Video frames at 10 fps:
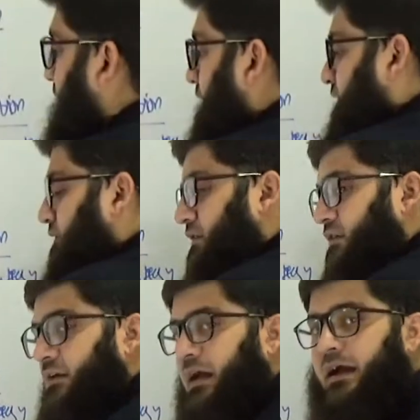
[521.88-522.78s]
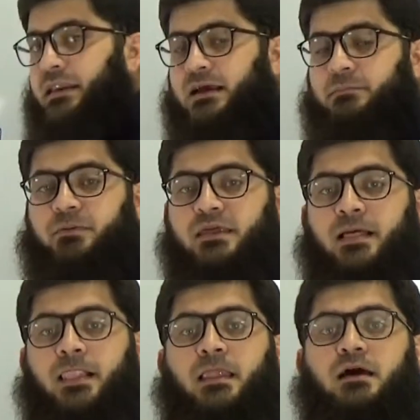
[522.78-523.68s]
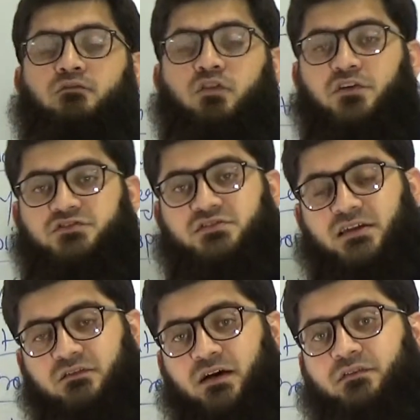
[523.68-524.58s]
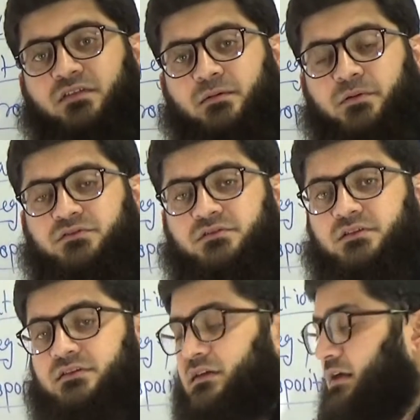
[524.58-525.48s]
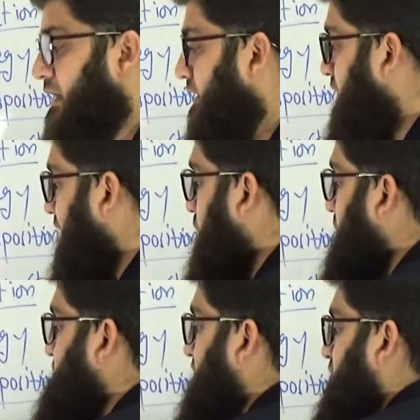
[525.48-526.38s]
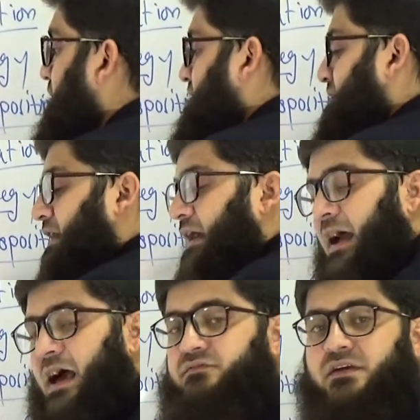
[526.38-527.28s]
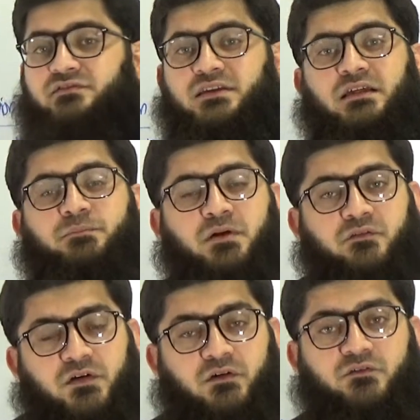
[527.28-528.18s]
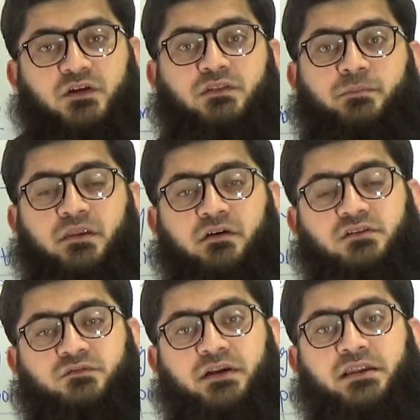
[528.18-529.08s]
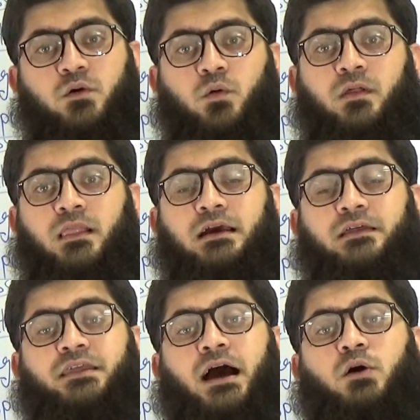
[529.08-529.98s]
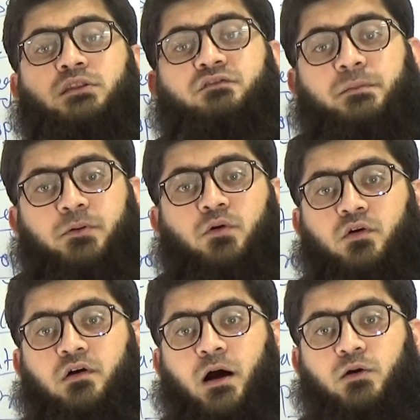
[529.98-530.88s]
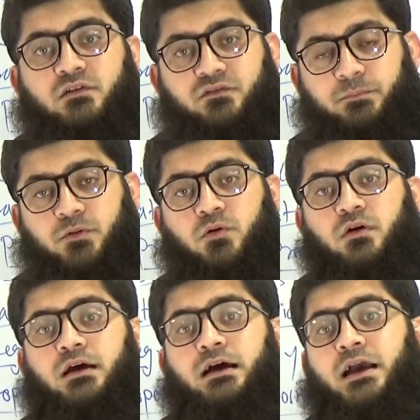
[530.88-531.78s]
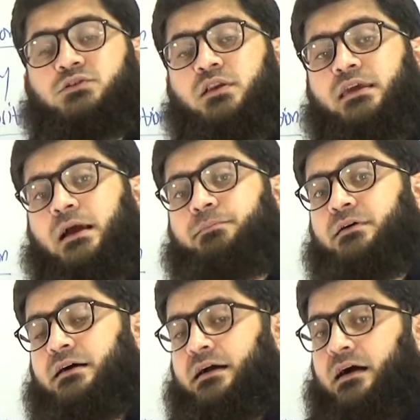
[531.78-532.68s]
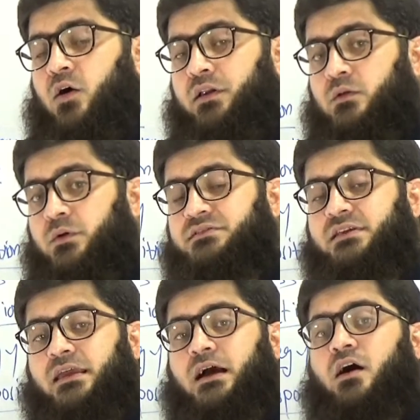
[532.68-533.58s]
If any company wants to survive in the businesses, the innovation is must. As we have seen in a few of the previous video, how the Wipro actually kept on investing.